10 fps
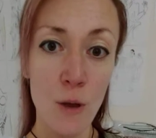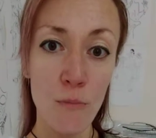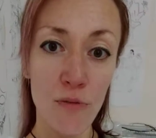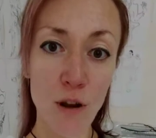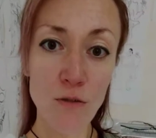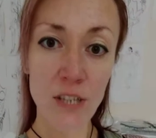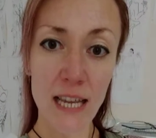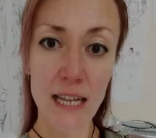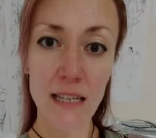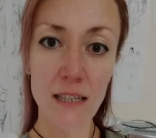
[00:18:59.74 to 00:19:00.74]

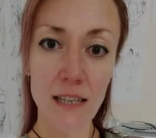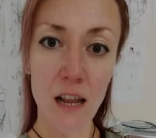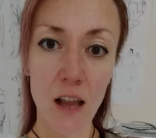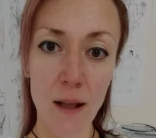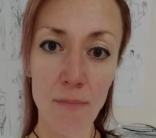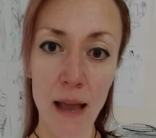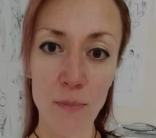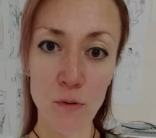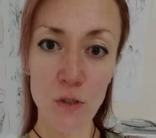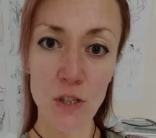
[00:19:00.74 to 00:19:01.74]
Proteins are like
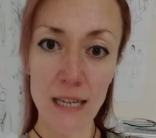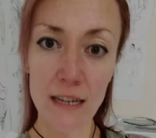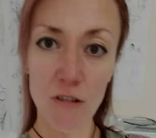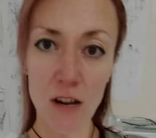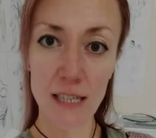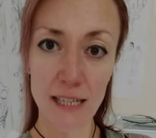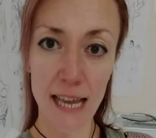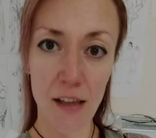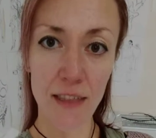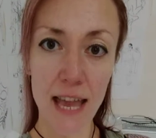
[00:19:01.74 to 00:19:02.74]
pebbles that need grinding
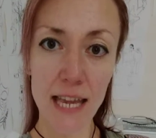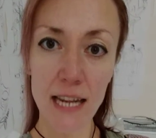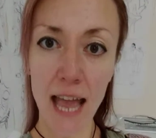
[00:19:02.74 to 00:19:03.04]
down. They're going to